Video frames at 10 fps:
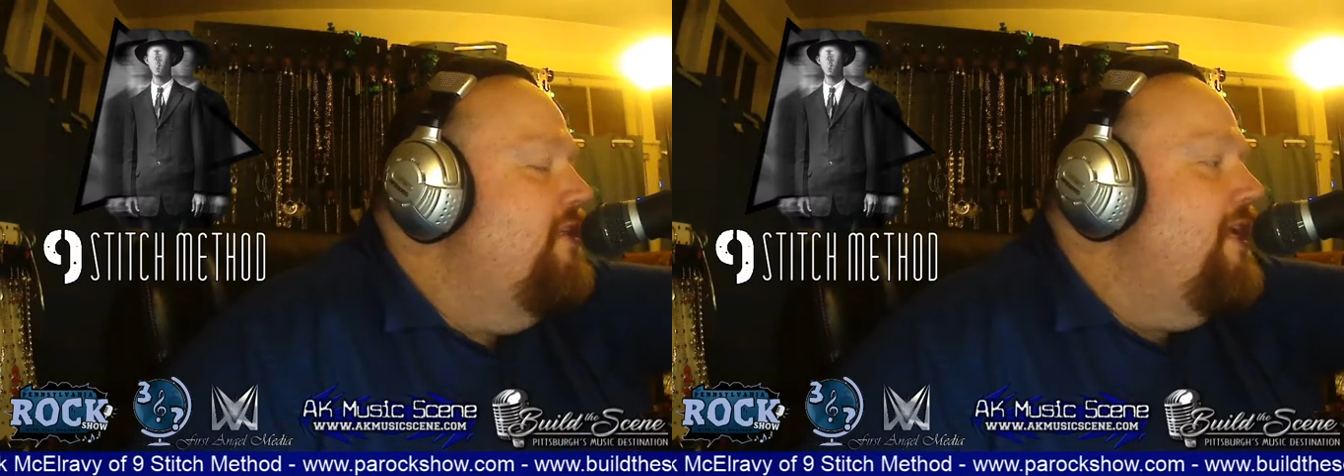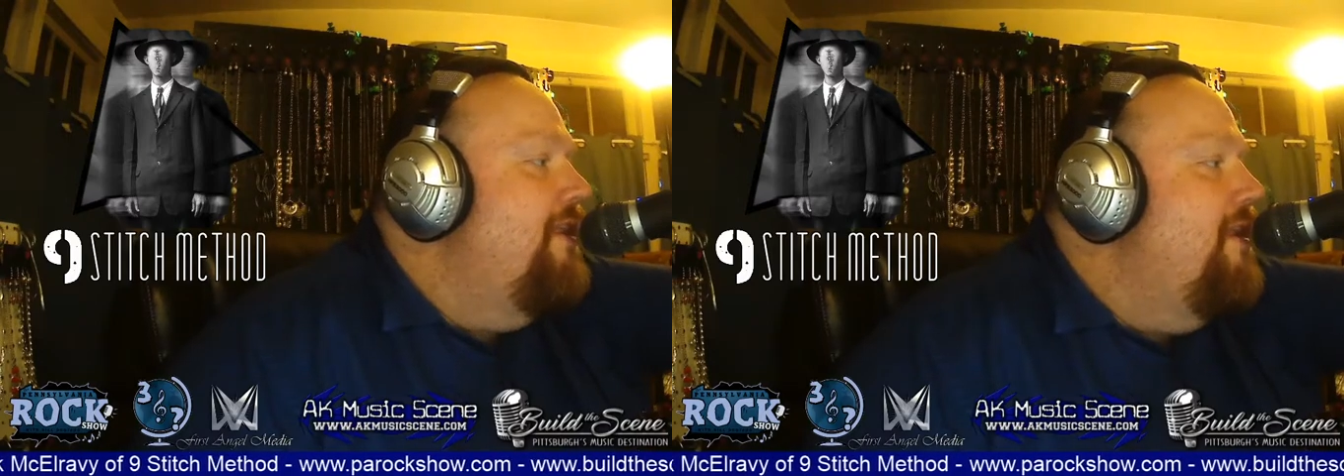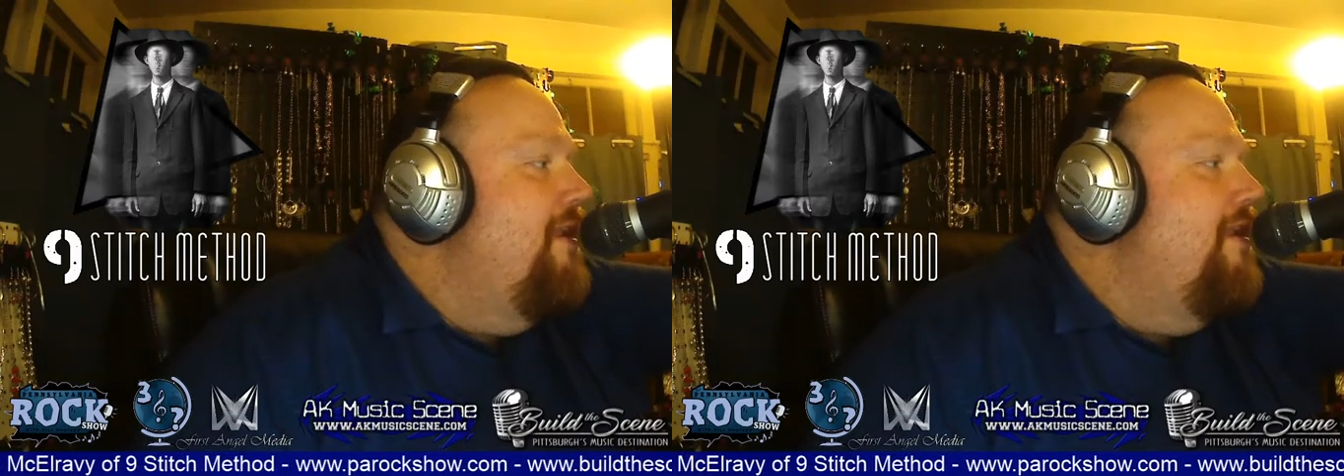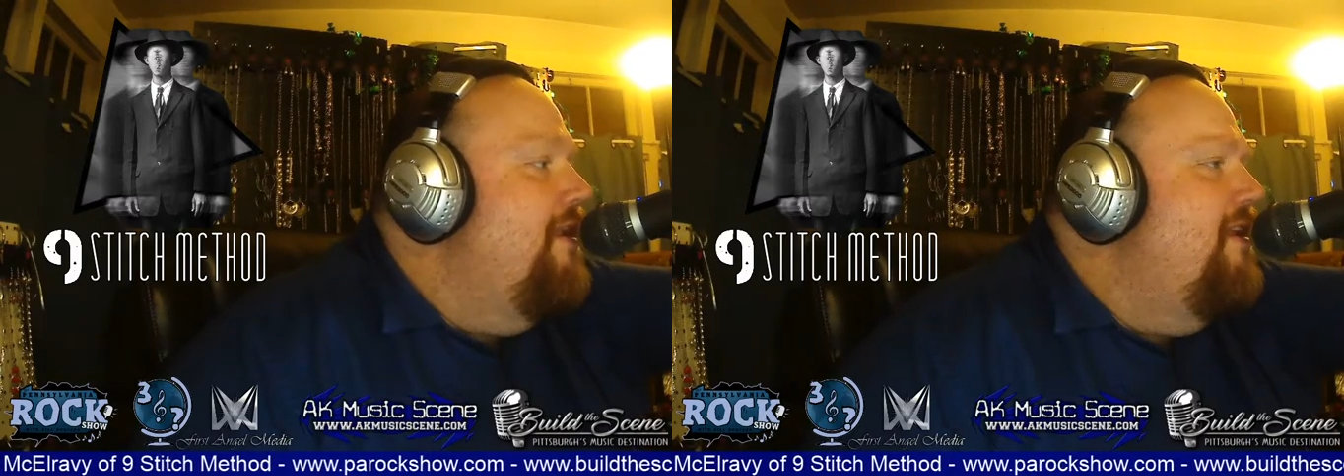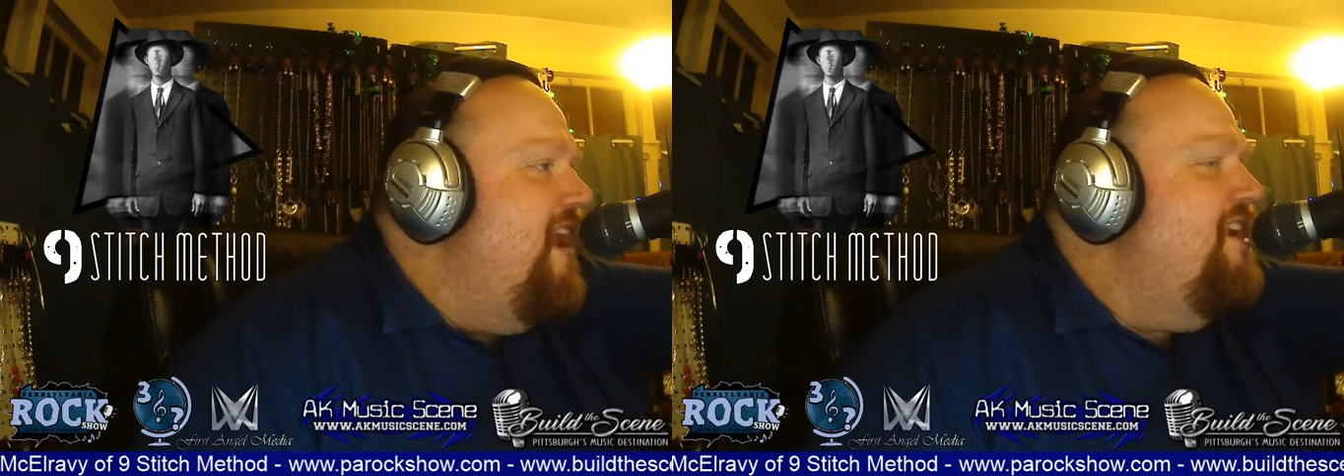Is it
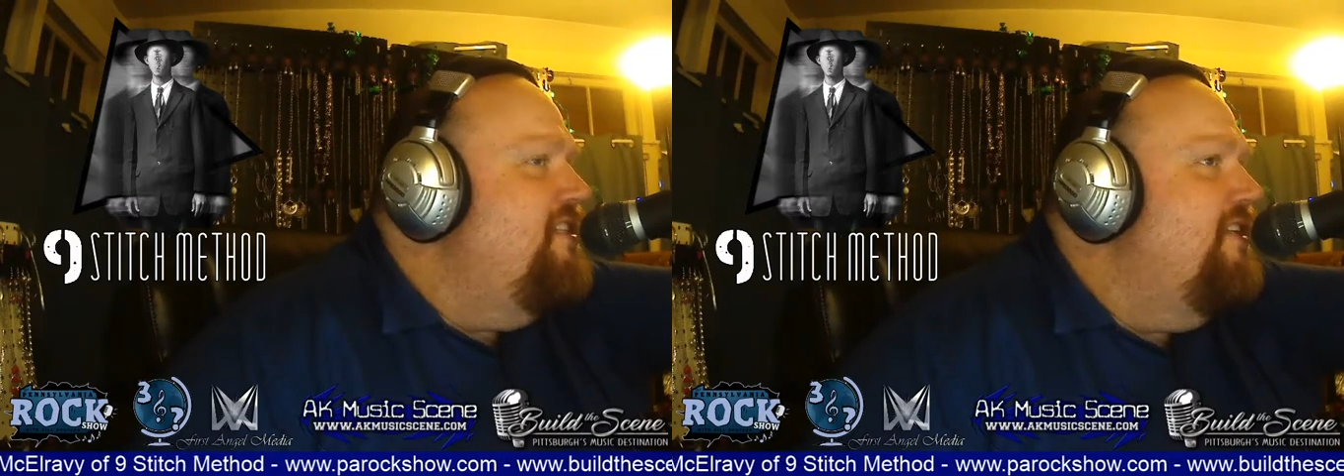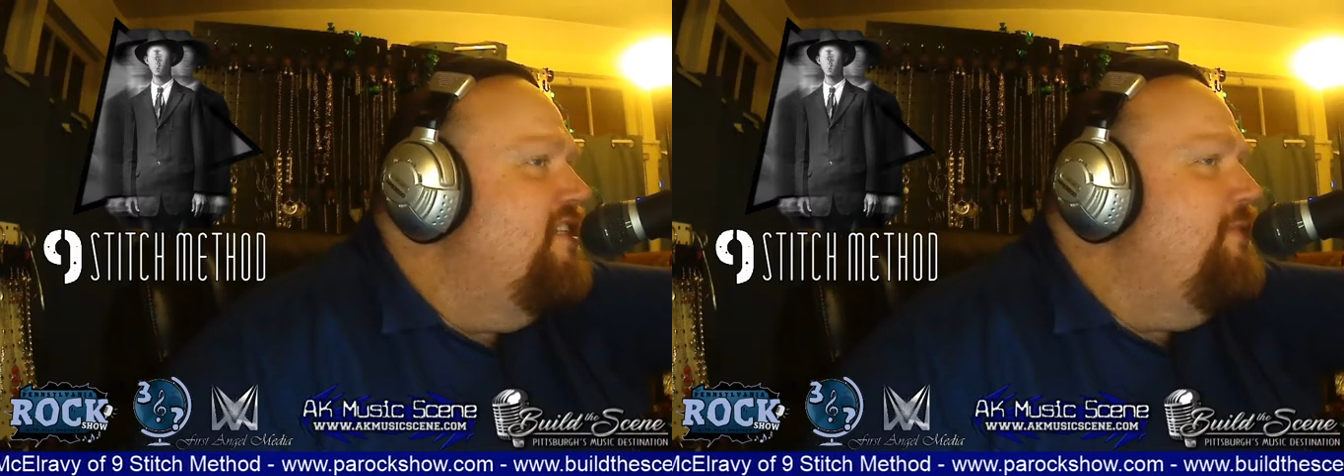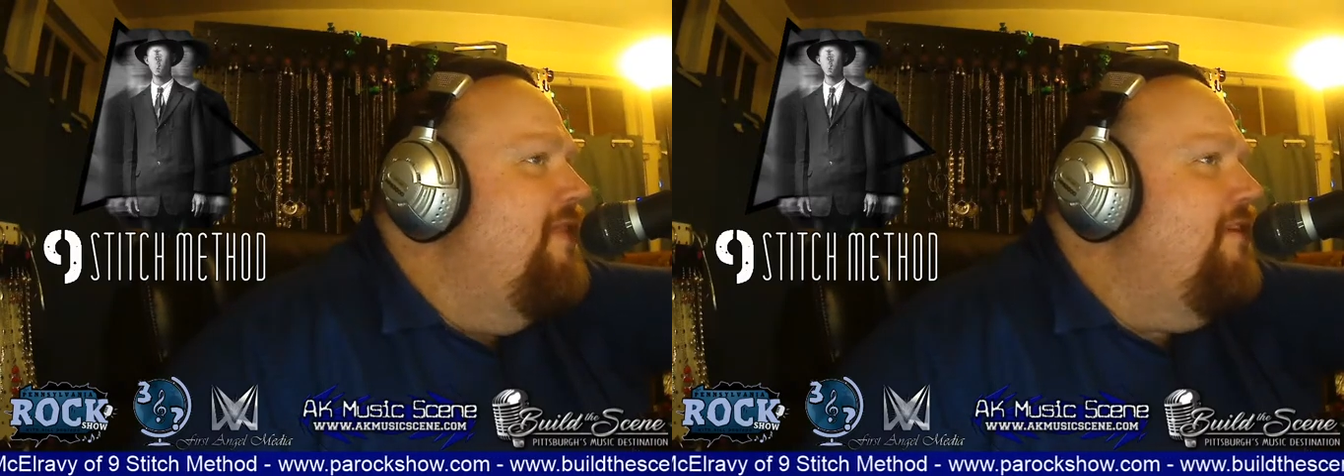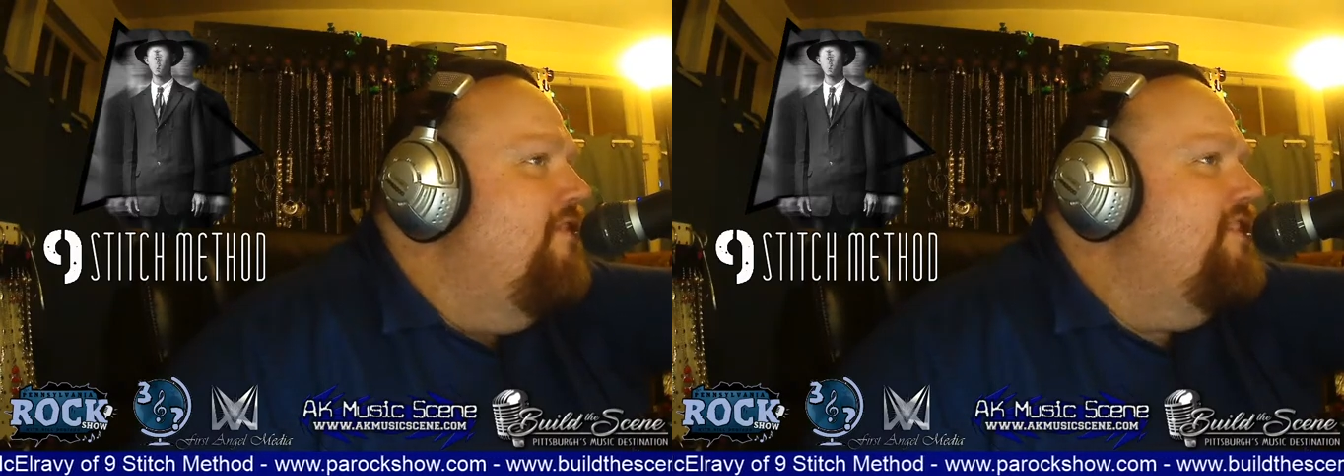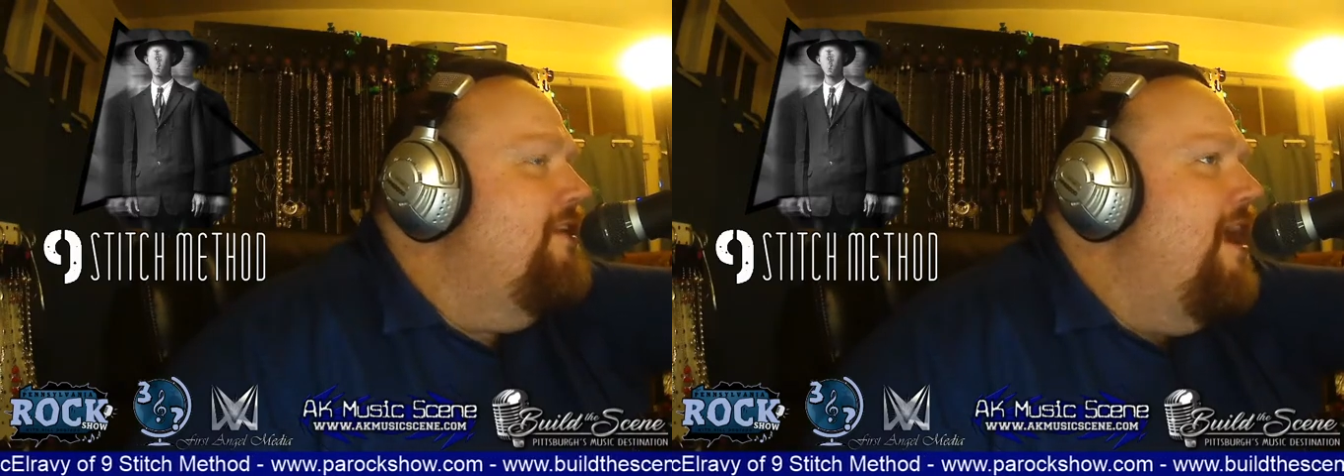Nine Stitch Method
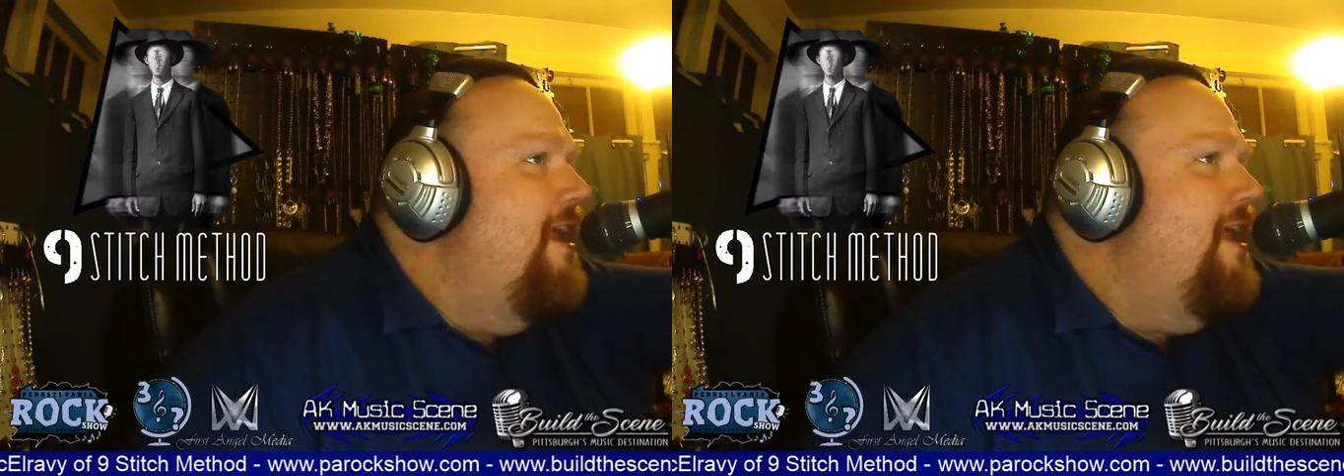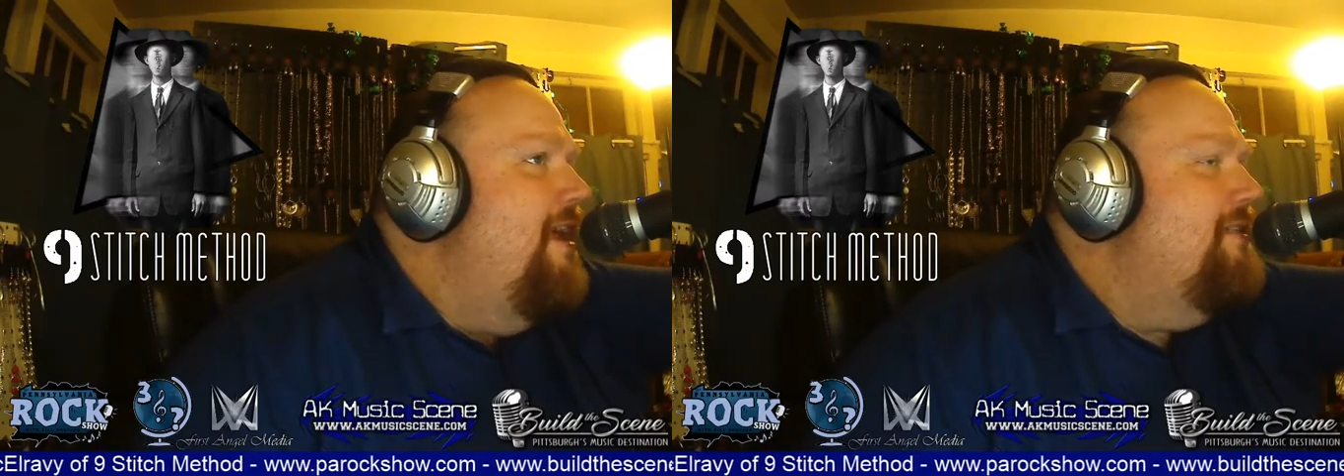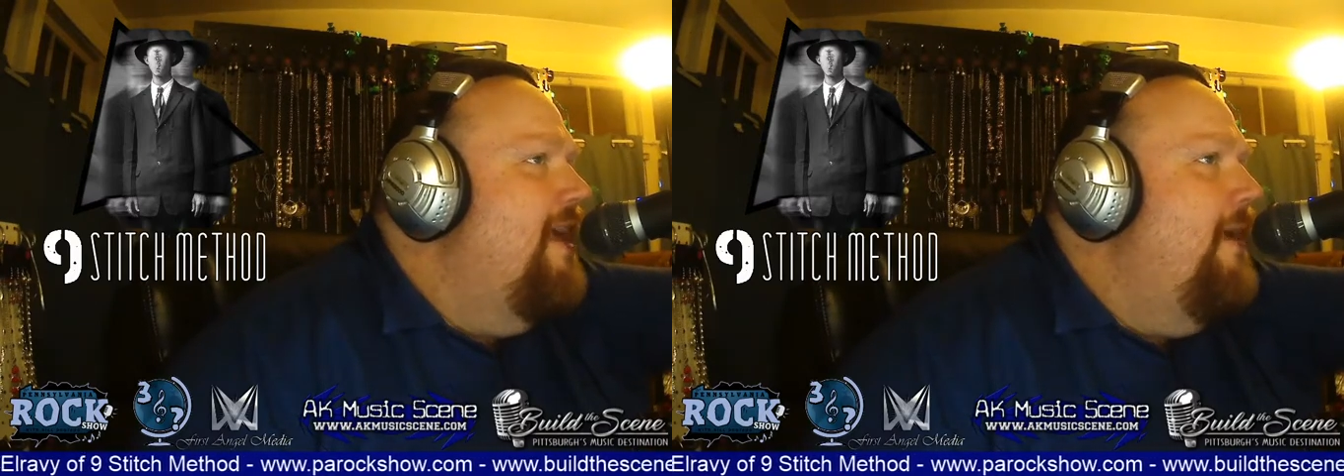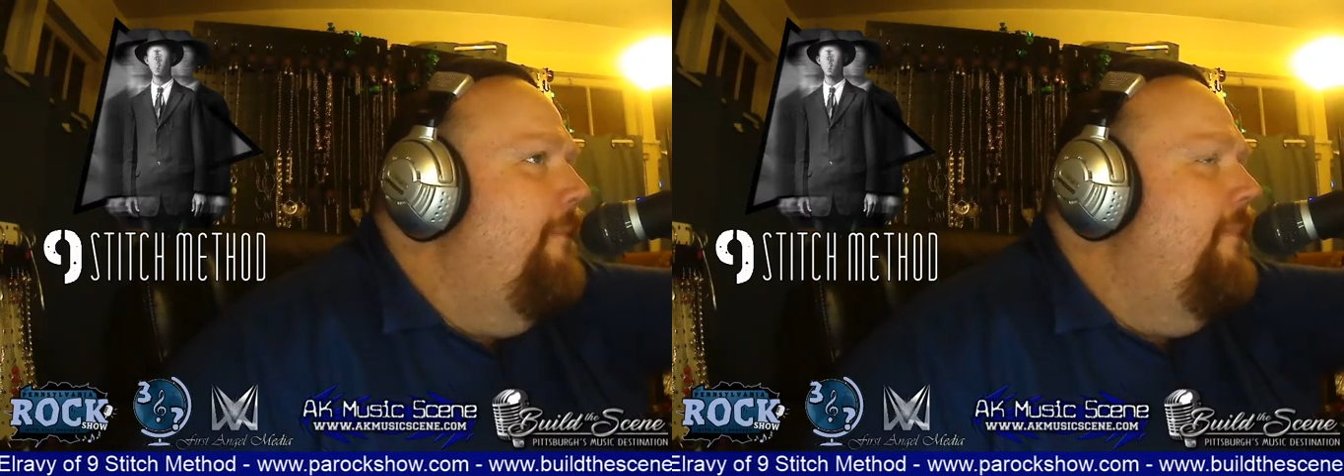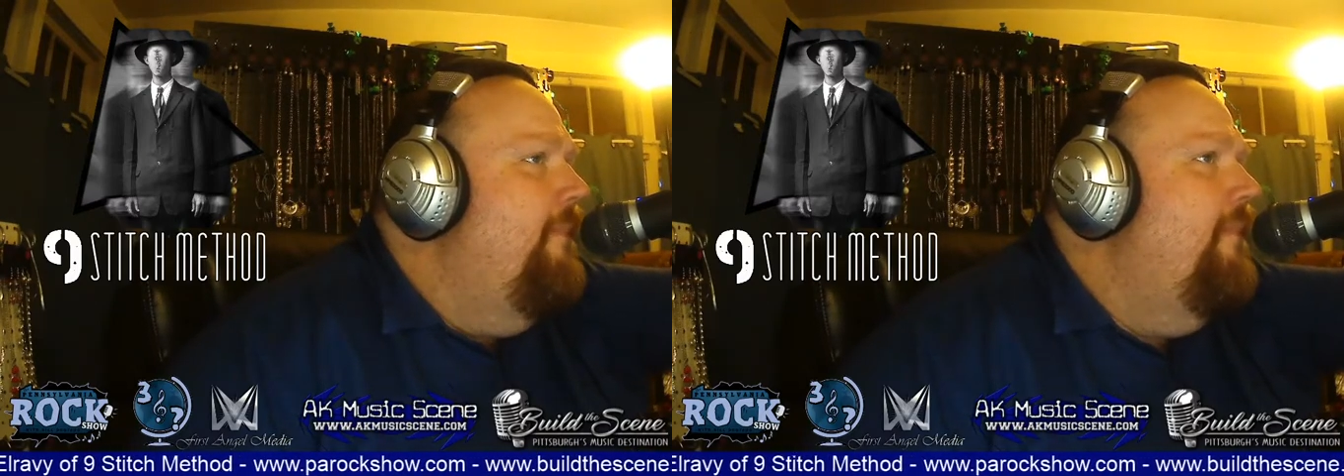or is it Nine SM?